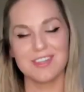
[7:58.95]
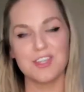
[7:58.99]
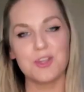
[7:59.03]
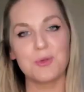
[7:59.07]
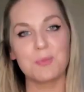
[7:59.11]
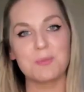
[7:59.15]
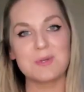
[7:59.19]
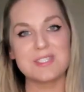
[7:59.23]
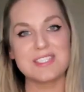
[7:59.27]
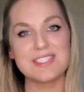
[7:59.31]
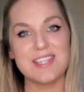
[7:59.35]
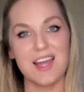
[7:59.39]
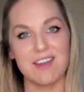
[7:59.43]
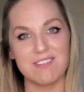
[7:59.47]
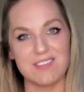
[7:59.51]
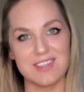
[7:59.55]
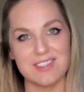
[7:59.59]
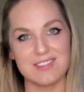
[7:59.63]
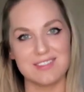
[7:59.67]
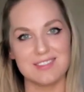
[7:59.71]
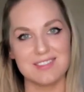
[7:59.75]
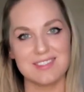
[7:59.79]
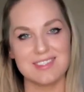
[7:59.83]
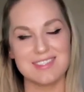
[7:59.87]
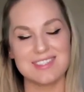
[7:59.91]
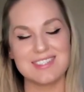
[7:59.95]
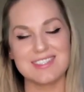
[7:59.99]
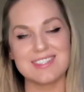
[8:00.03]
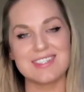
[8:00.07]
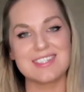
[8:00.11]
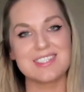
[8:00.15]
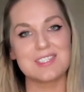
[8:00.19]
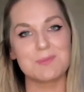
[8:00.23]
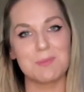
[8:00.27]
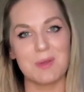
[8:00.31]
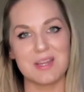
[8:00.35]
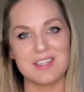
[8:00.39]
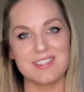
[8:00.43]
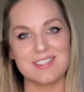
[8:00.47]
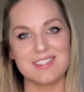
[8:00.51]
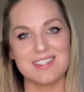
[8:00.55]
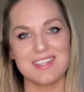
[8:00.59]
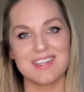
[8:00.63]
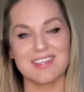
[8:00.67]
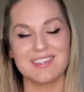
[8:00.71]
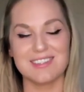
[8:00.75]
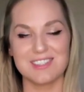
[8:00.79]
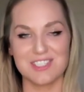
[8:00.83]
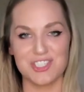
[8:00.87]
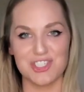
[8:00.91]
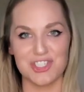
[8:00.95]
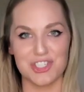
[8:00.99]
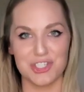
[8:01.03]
Number 7, sixpence in the